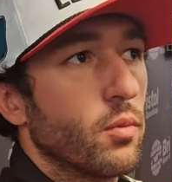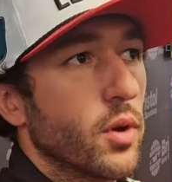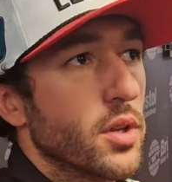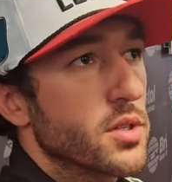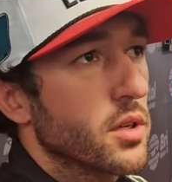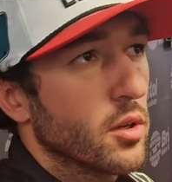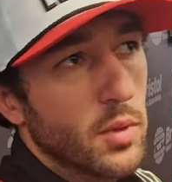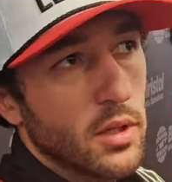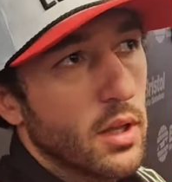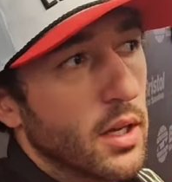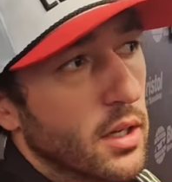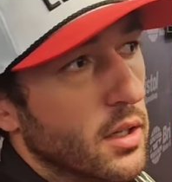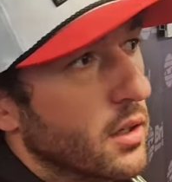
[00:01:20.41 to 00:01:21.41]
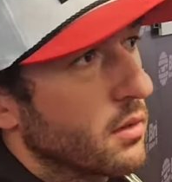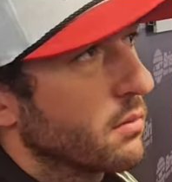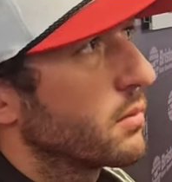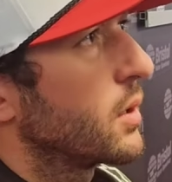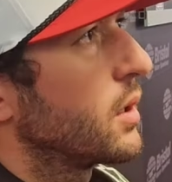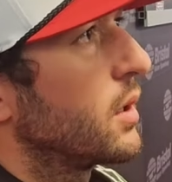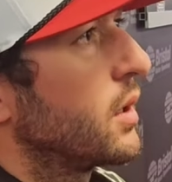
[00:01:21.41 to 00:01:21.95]
what it's going to be like,
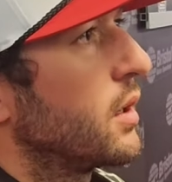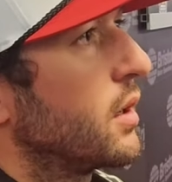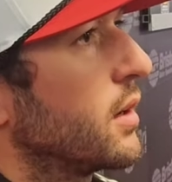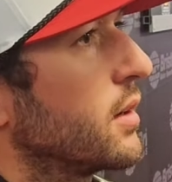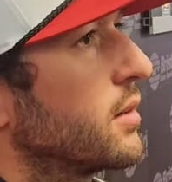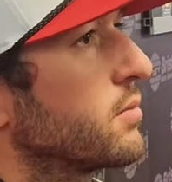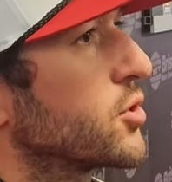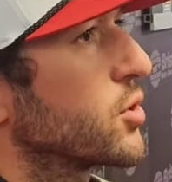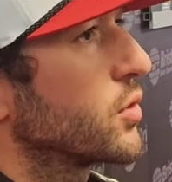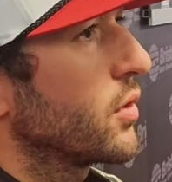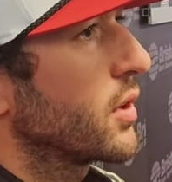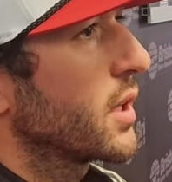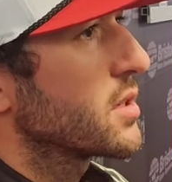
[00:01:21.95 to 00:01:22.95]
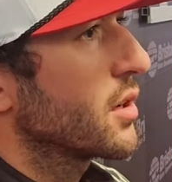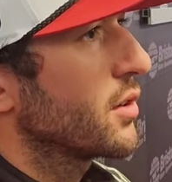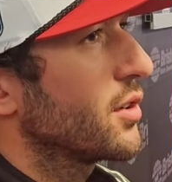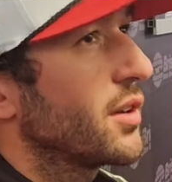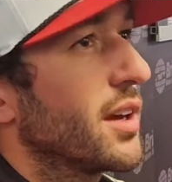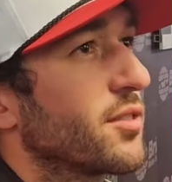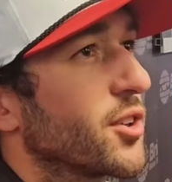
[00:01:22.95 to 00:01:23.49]
and truthfully, that's
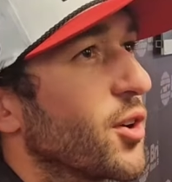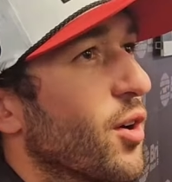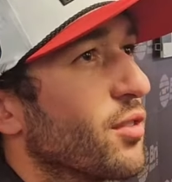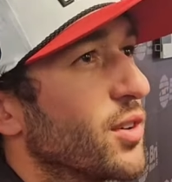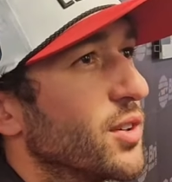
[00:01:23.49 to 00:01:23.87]
all you have to go off